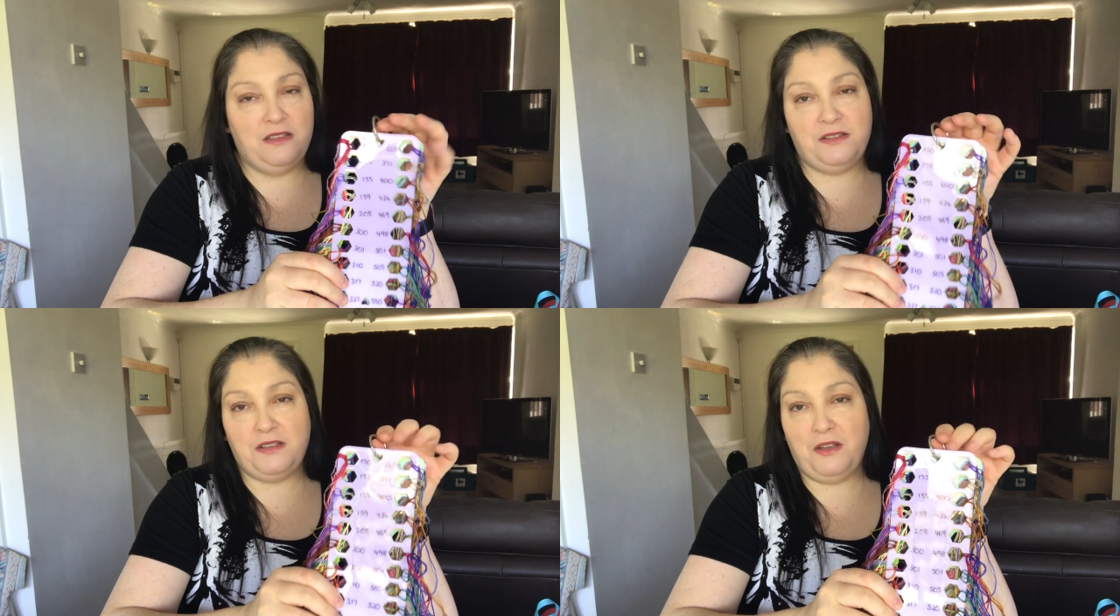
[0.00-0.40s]

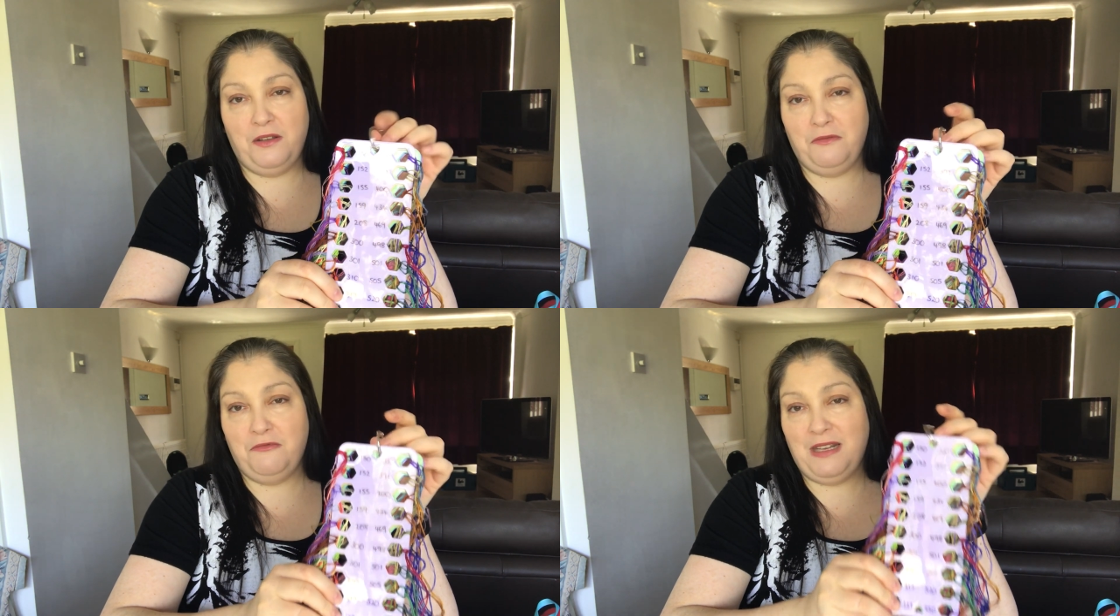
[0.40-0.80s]

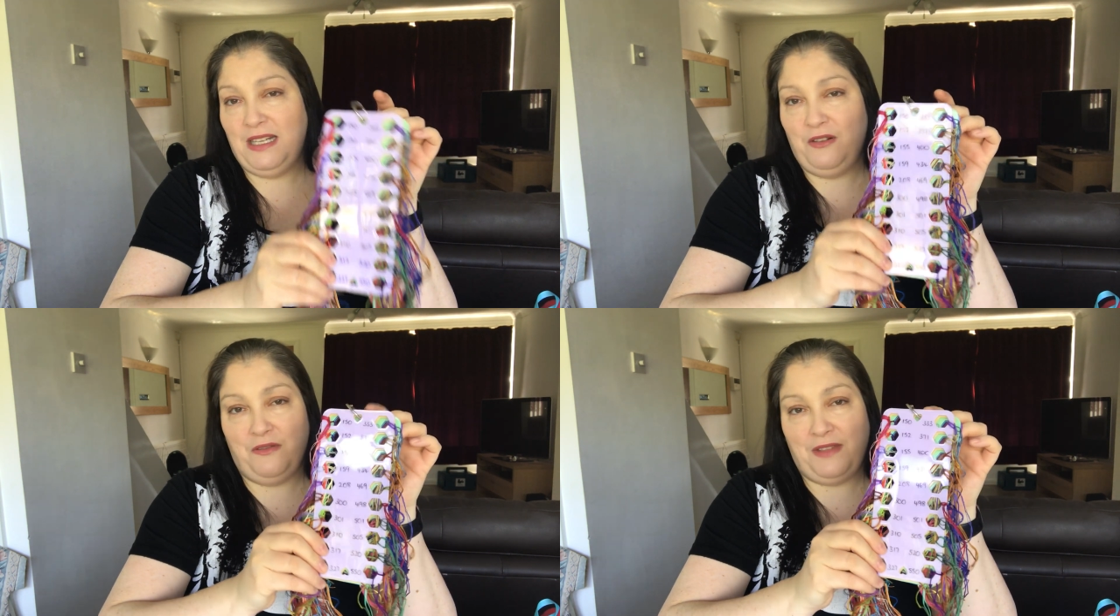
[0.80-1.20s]
So
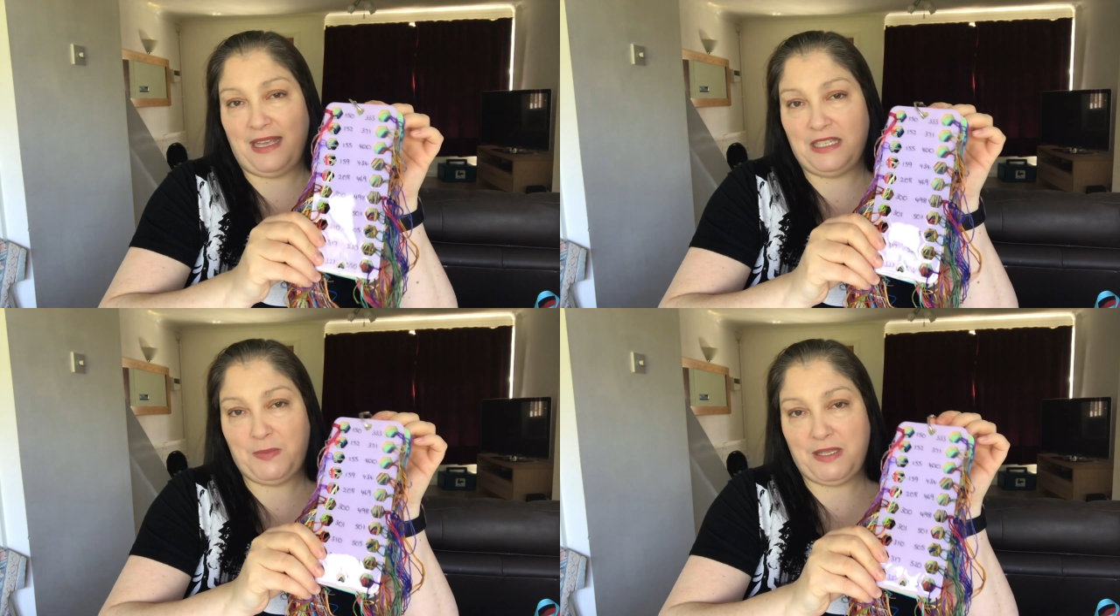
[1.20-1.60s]
really not
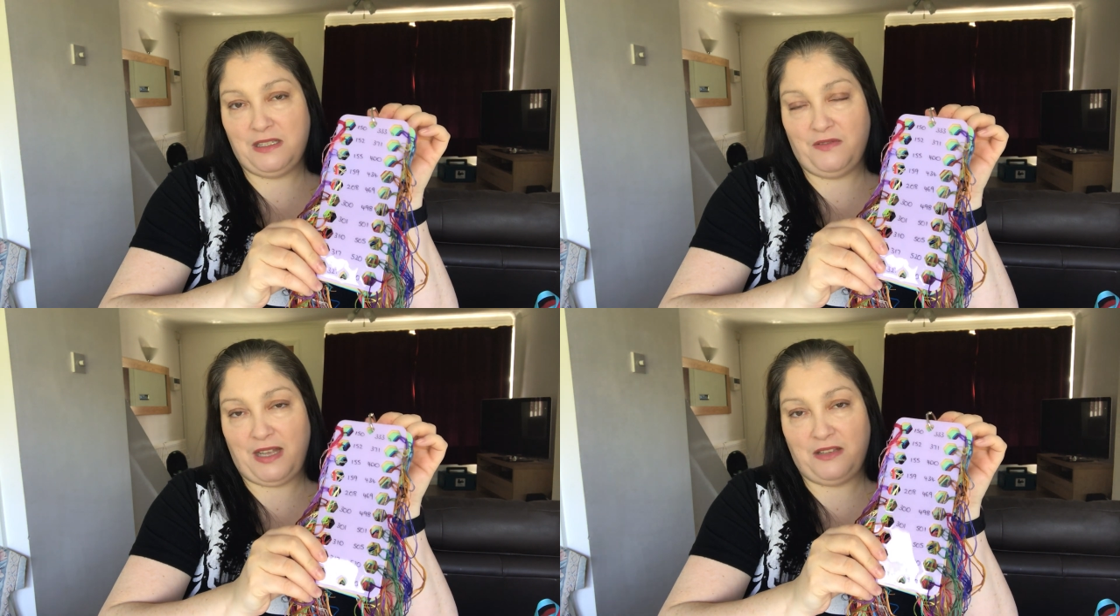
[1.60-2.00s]
that
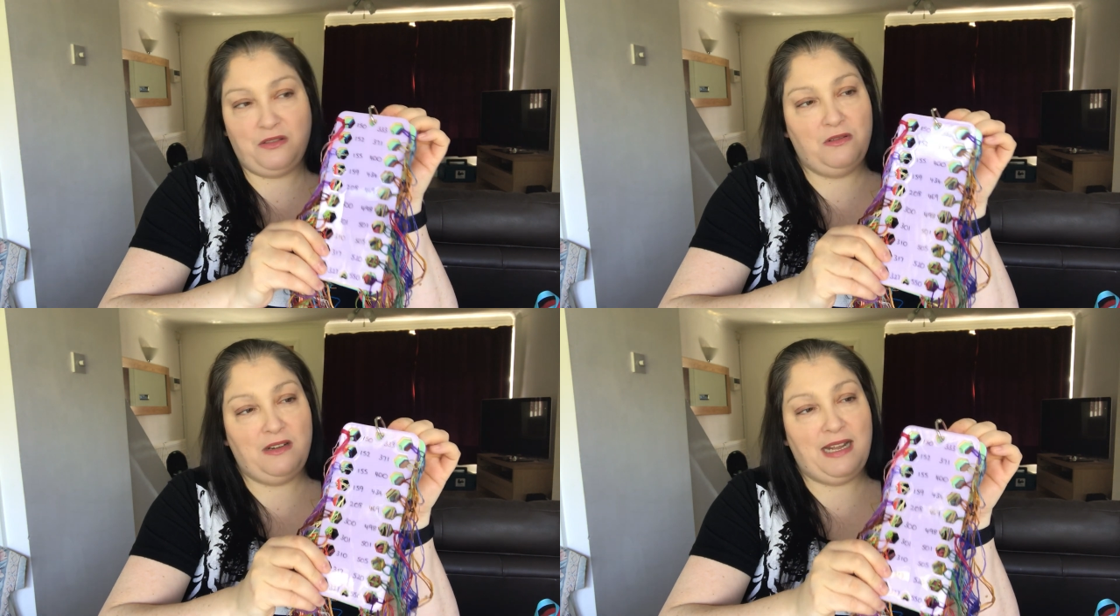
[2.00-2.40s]
expensive at
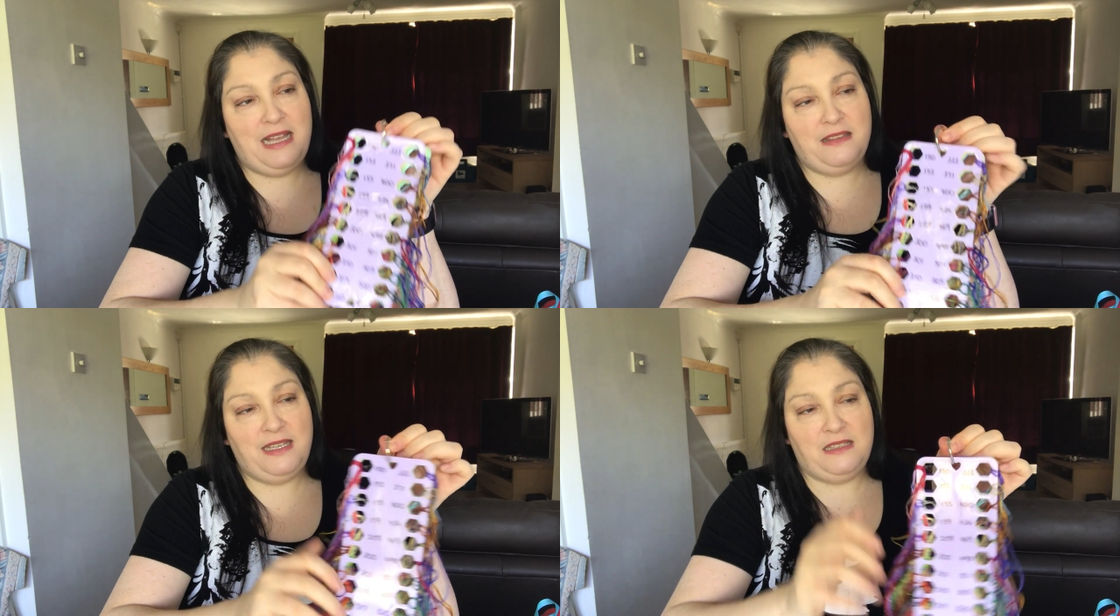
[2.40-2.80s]
all. And I
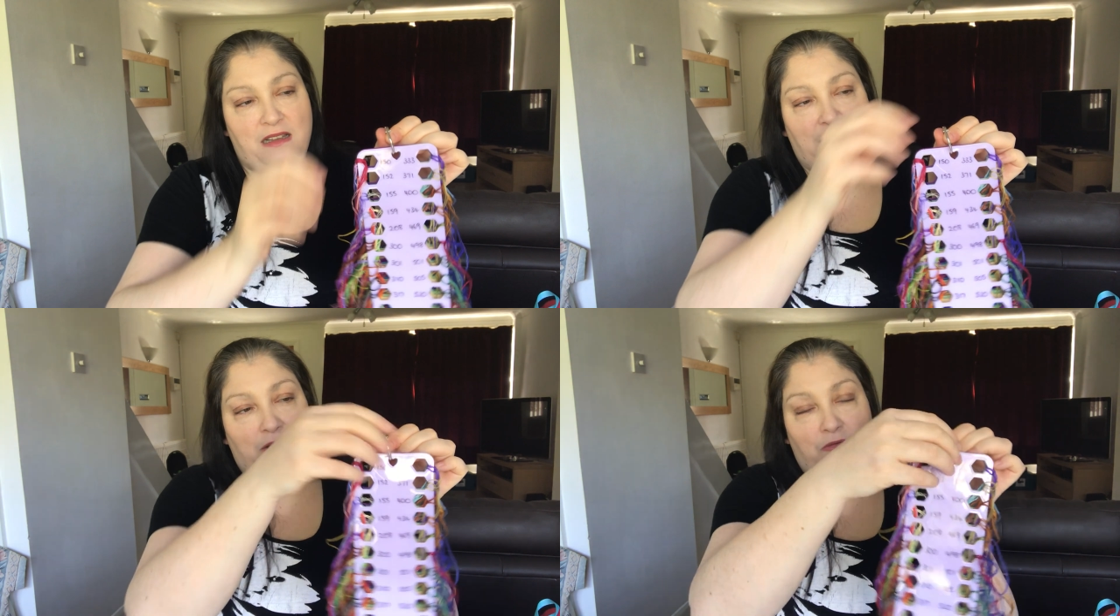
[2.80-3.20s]
had these
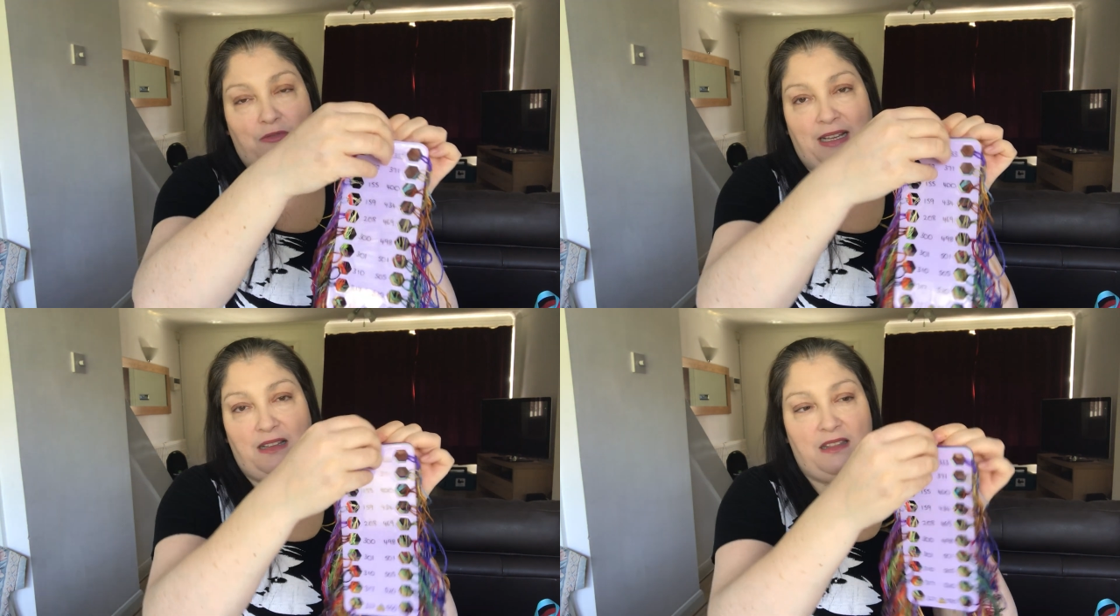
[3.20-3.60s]
like little
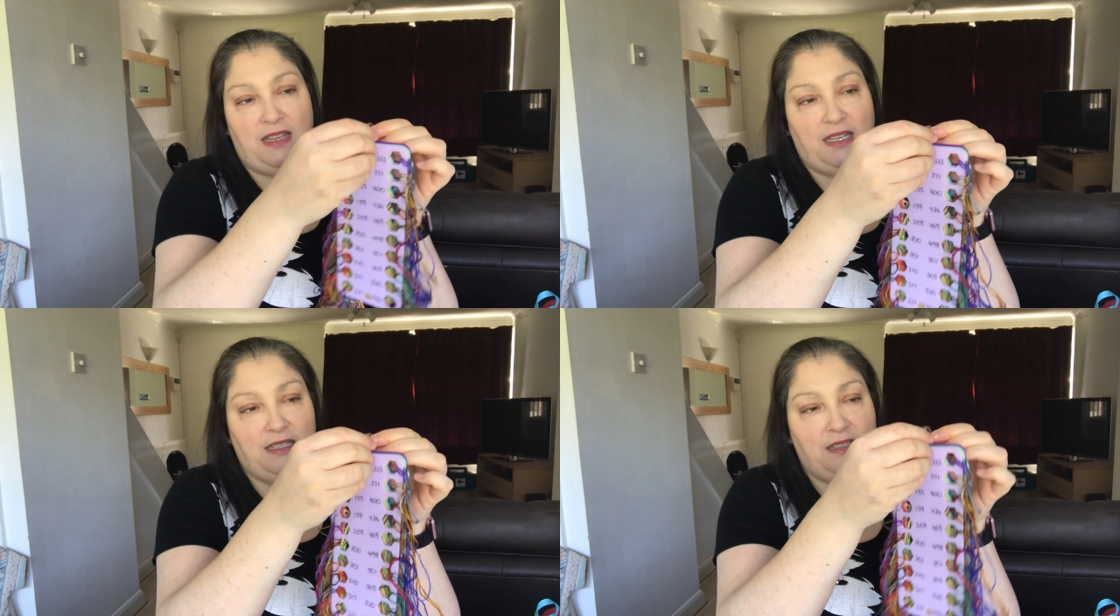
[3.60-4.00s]
ring
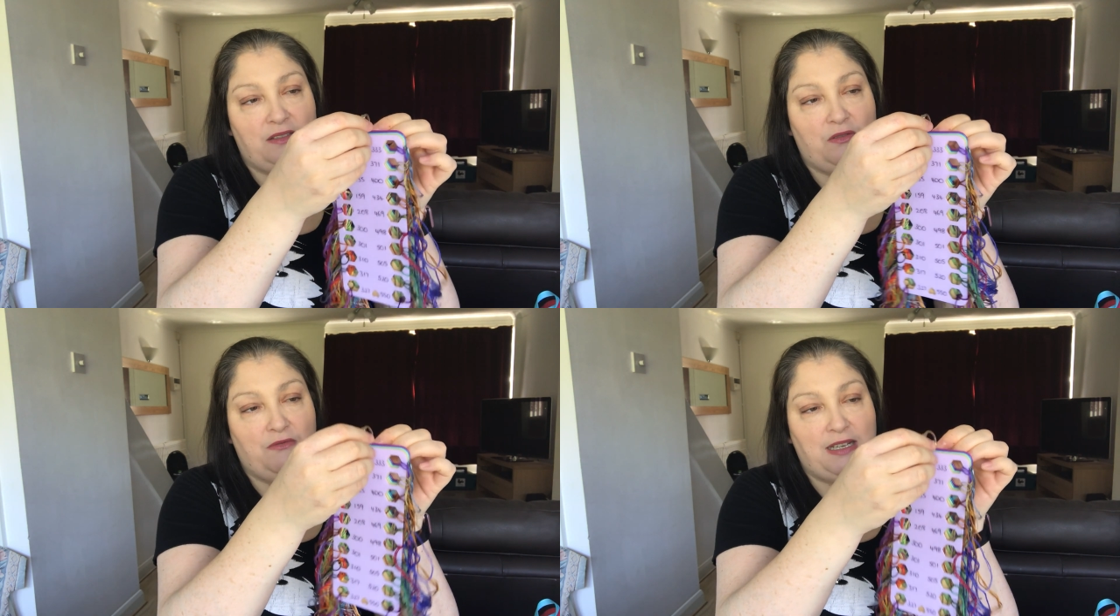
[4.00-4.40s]

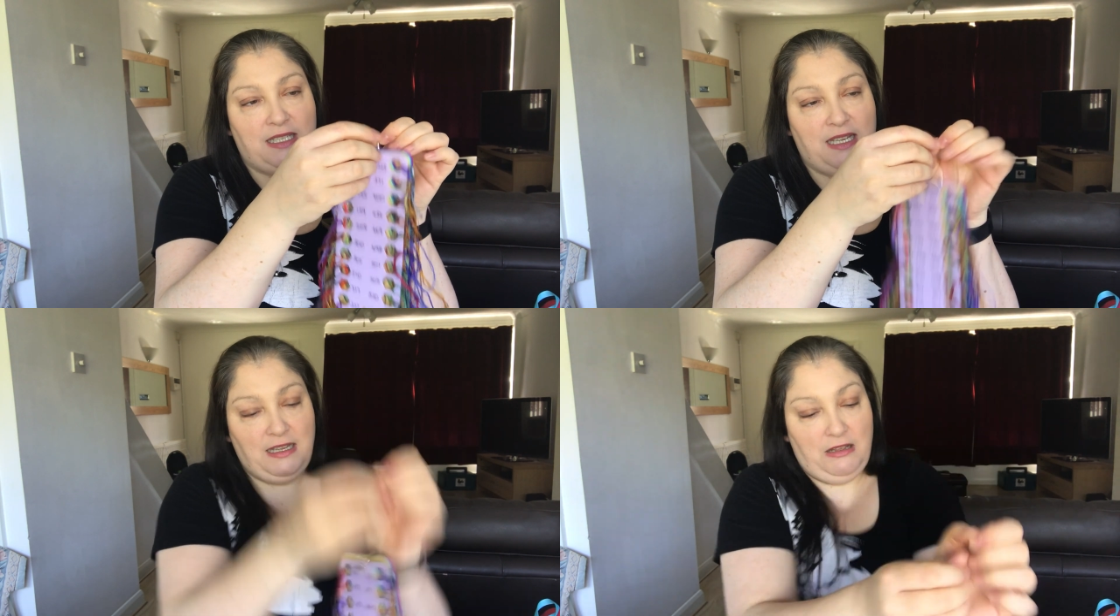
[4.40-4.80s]
things
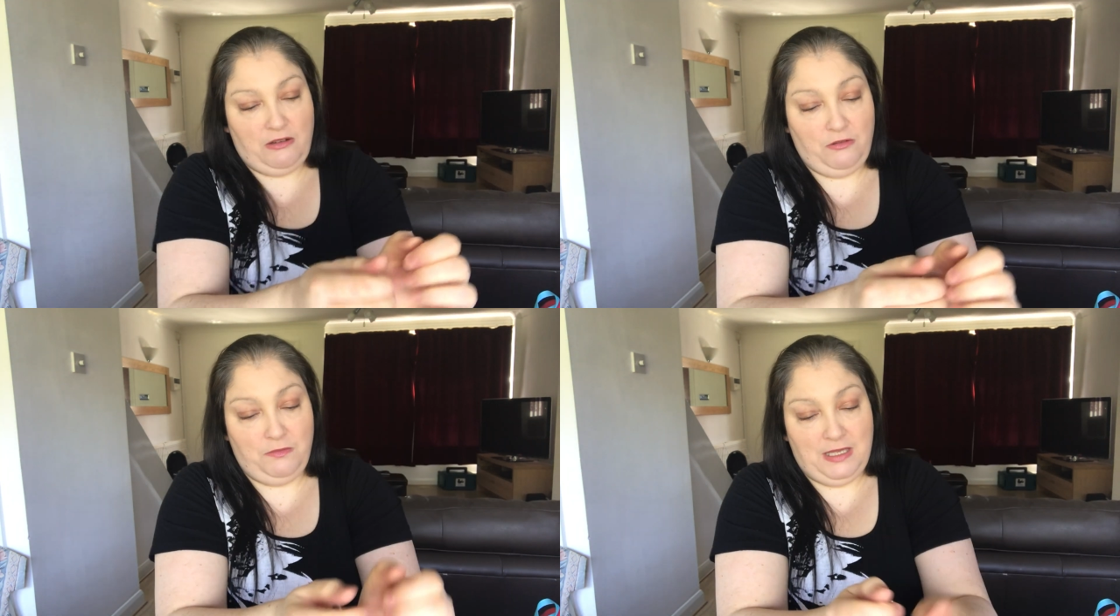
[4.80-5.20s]
already.
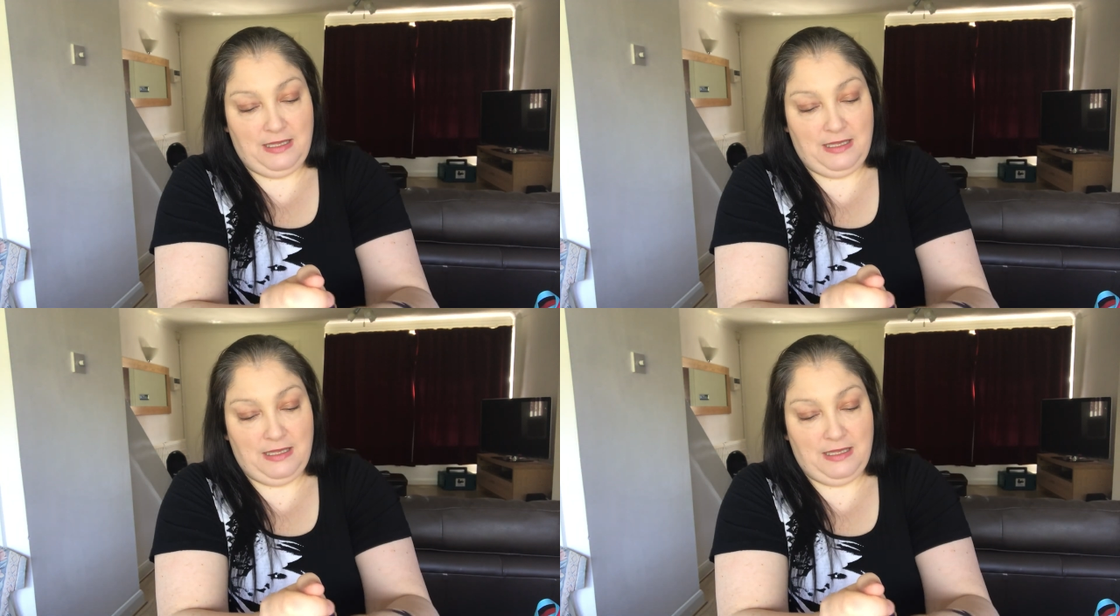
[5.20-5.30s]
Ooh.